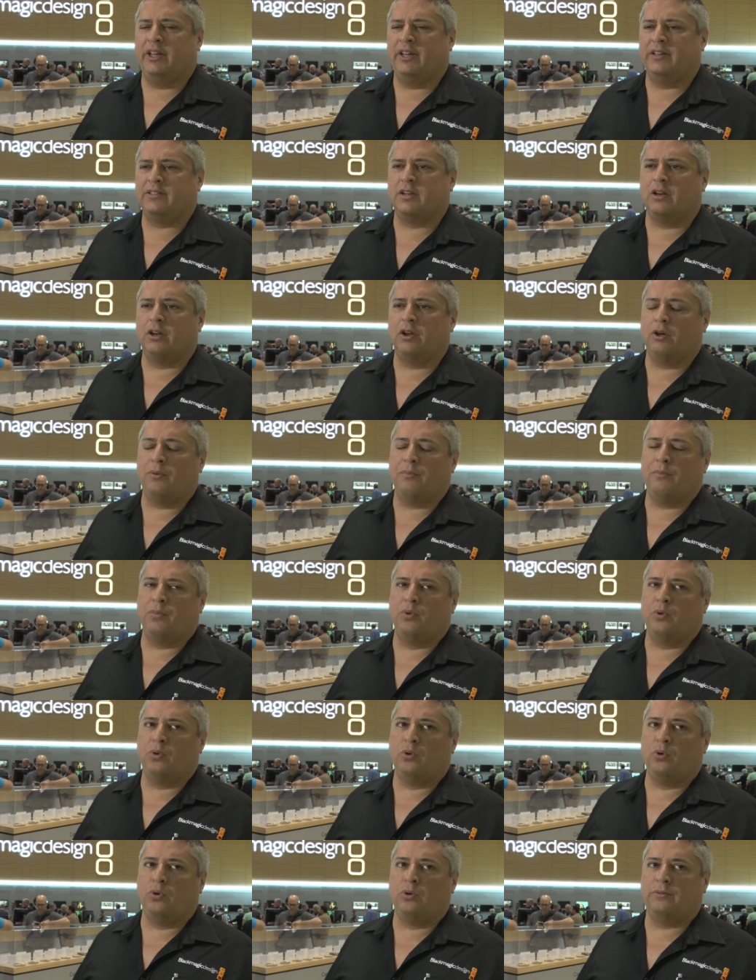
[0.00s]
know, there's a lot
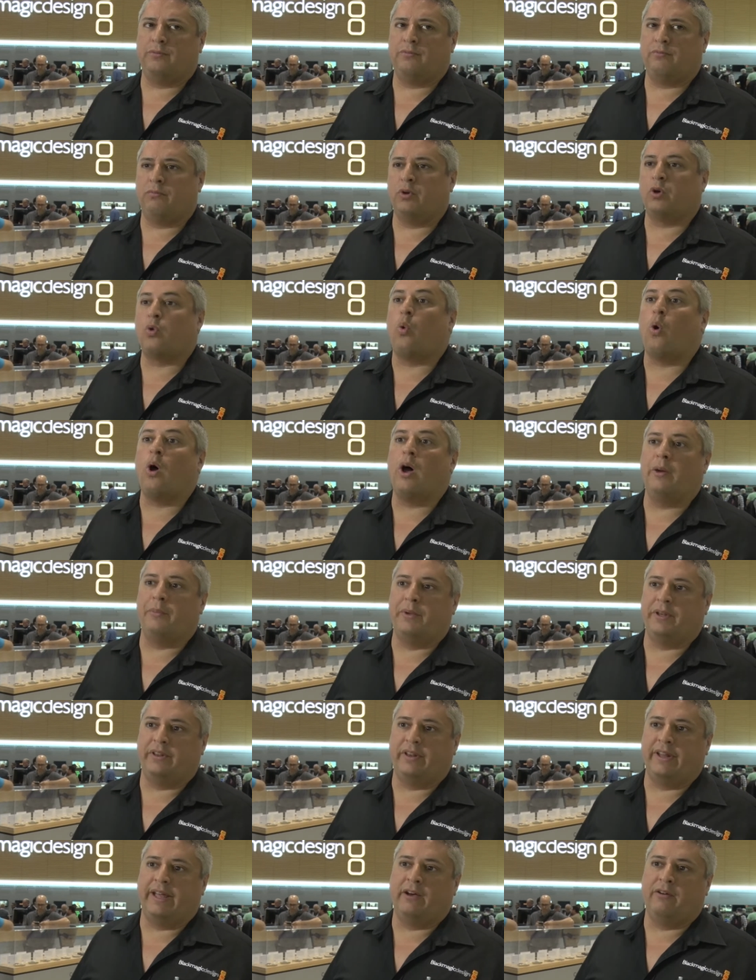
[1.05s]
more
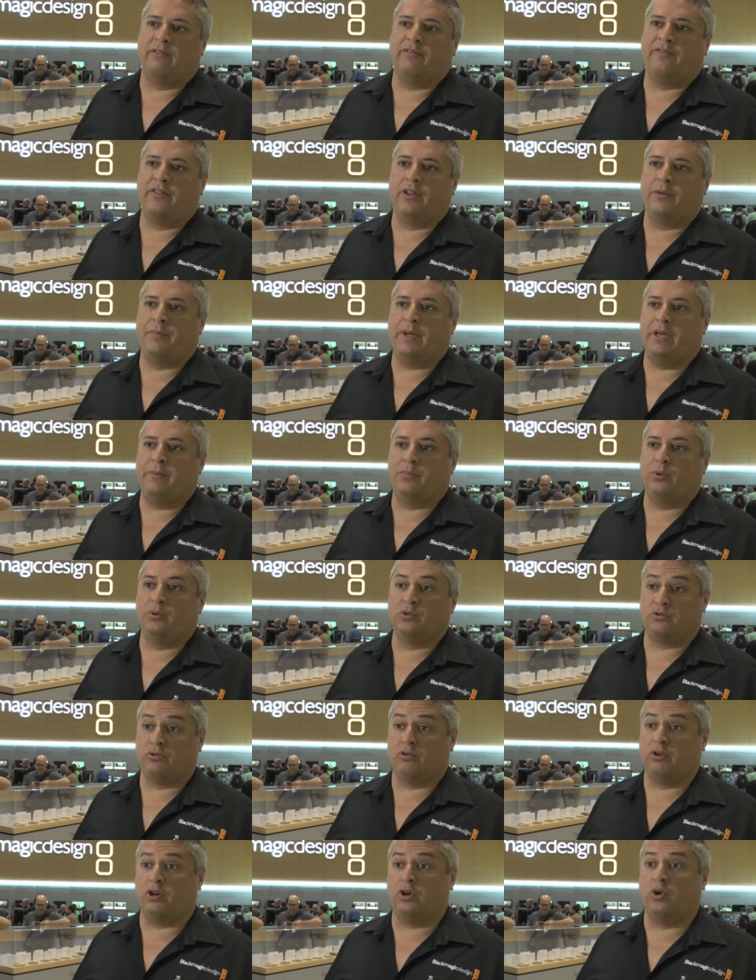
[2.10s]
requirement now for people
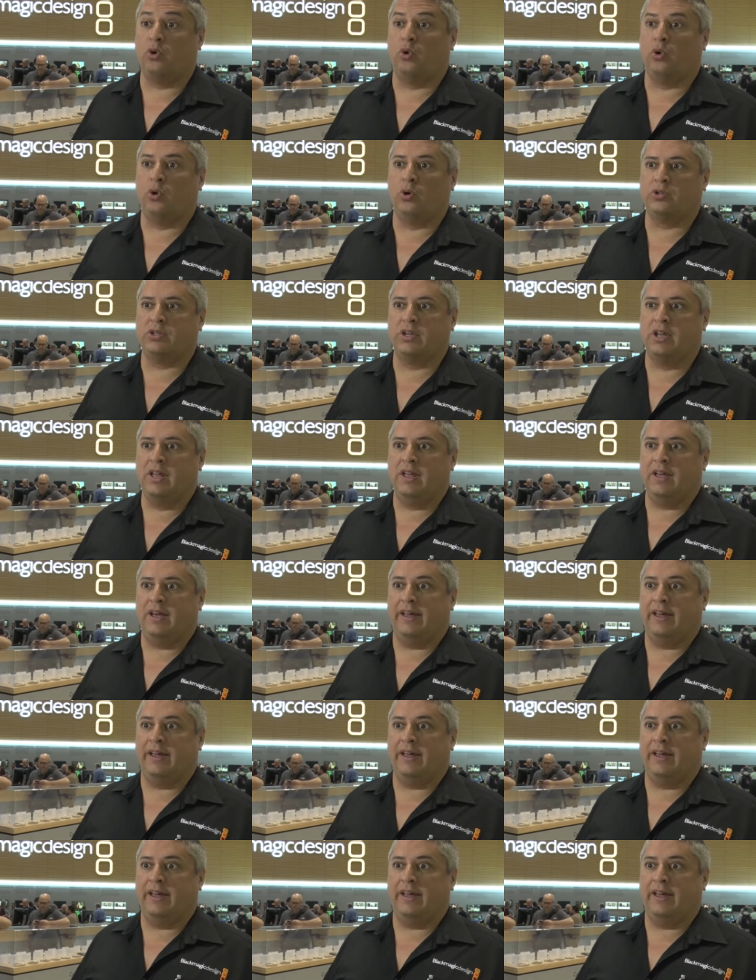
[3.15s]
to record